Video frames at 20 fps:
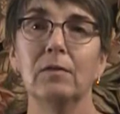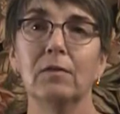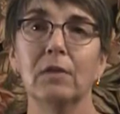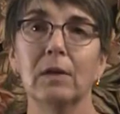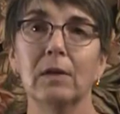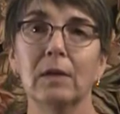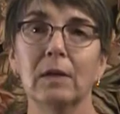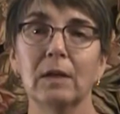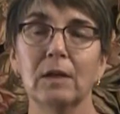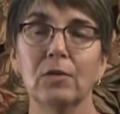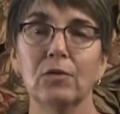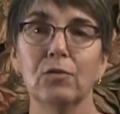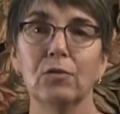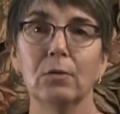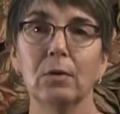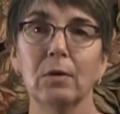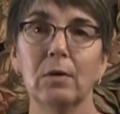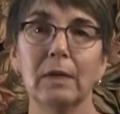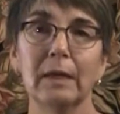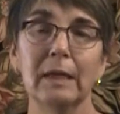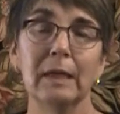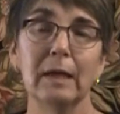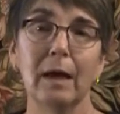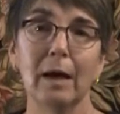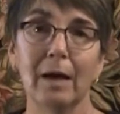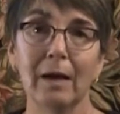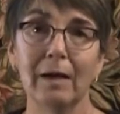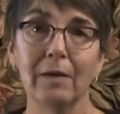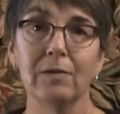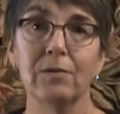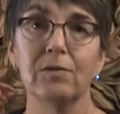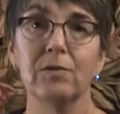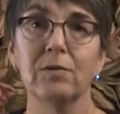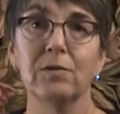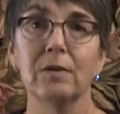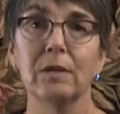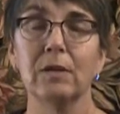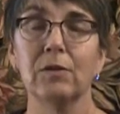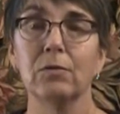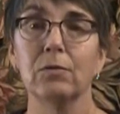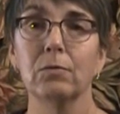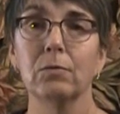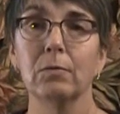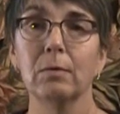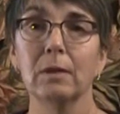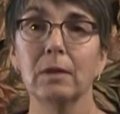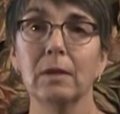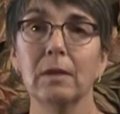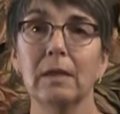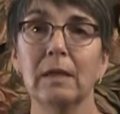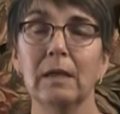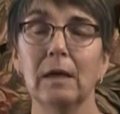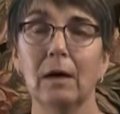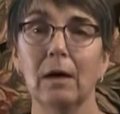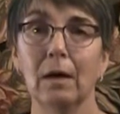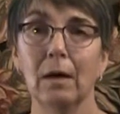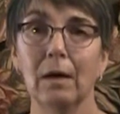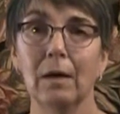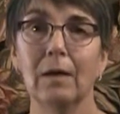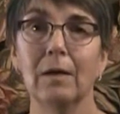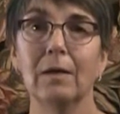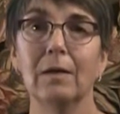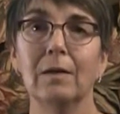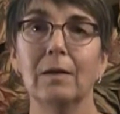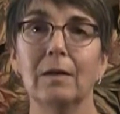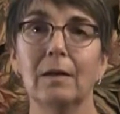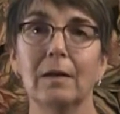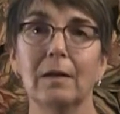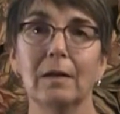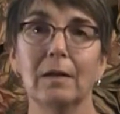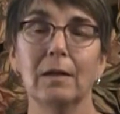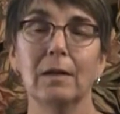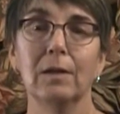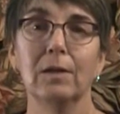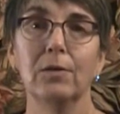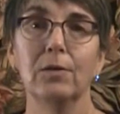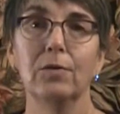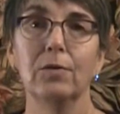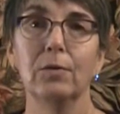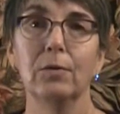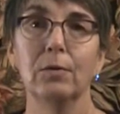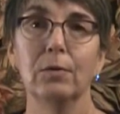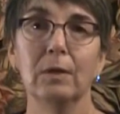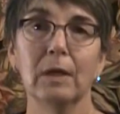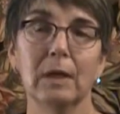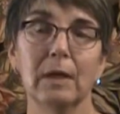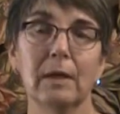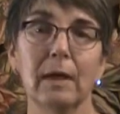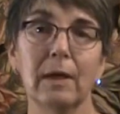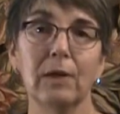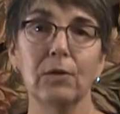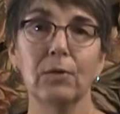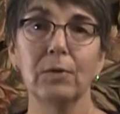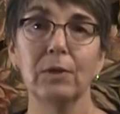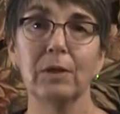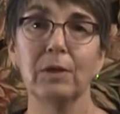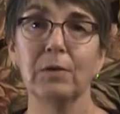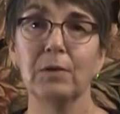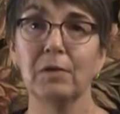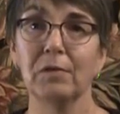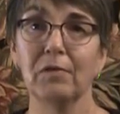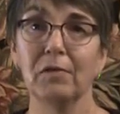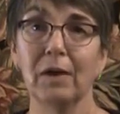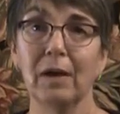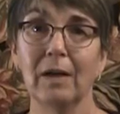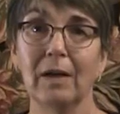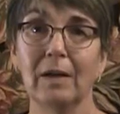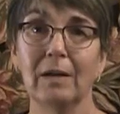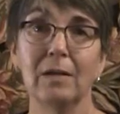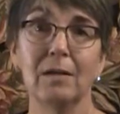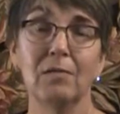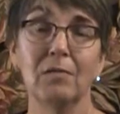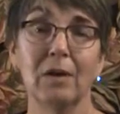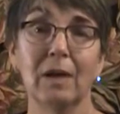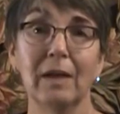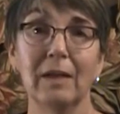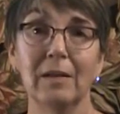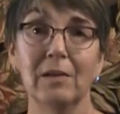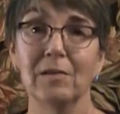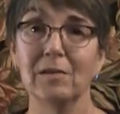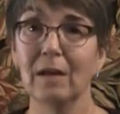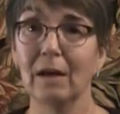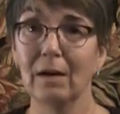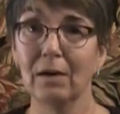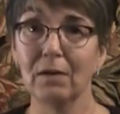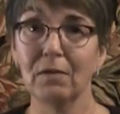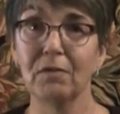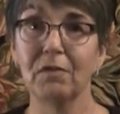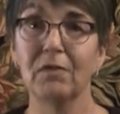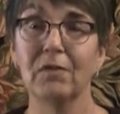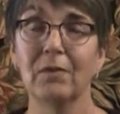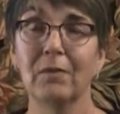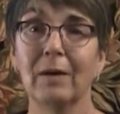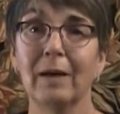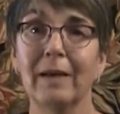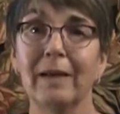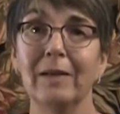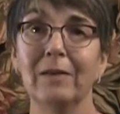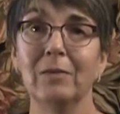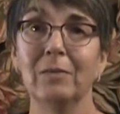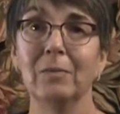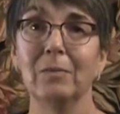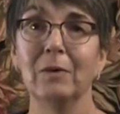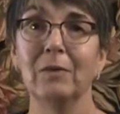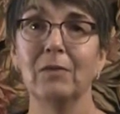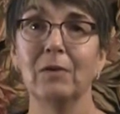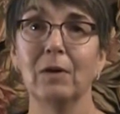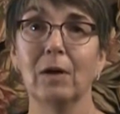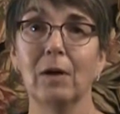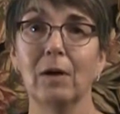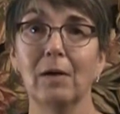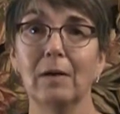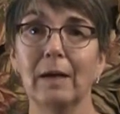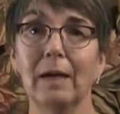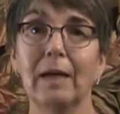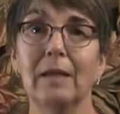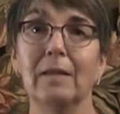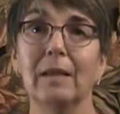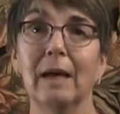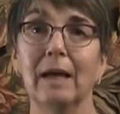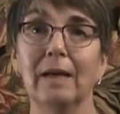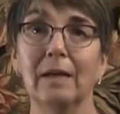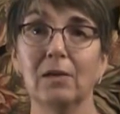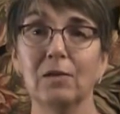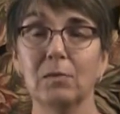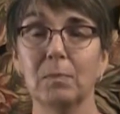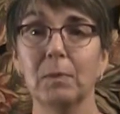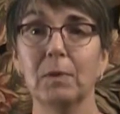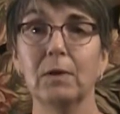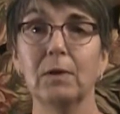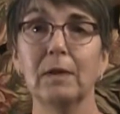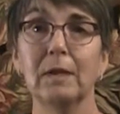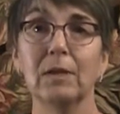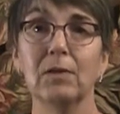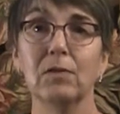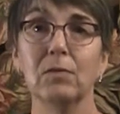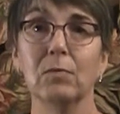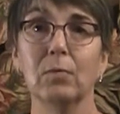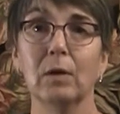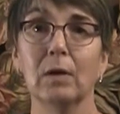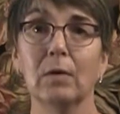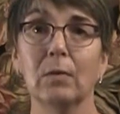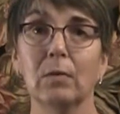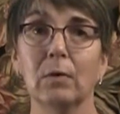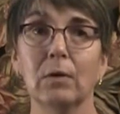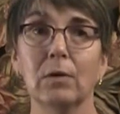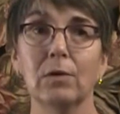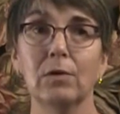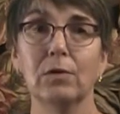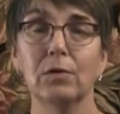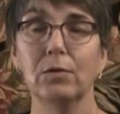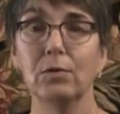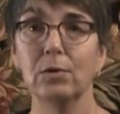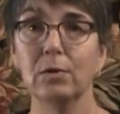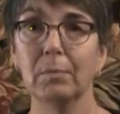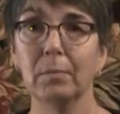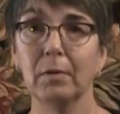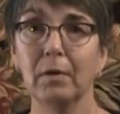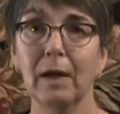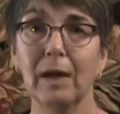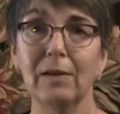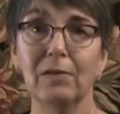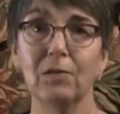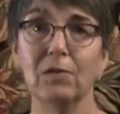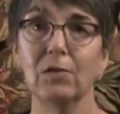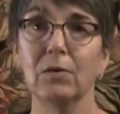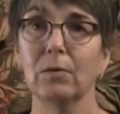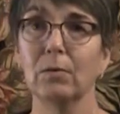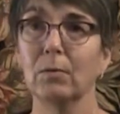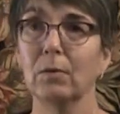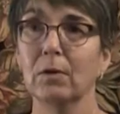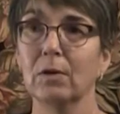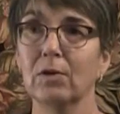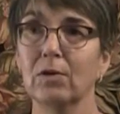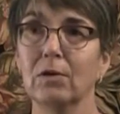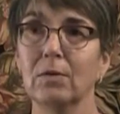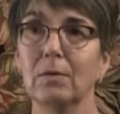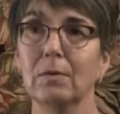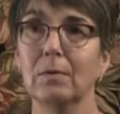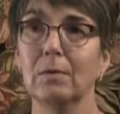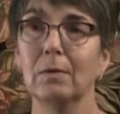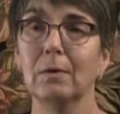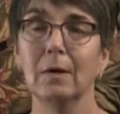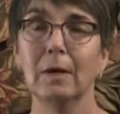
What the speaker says: they're controlling us, it's really hard to connect with your divine self, right? We've all had that experience where we're too depressed or we're too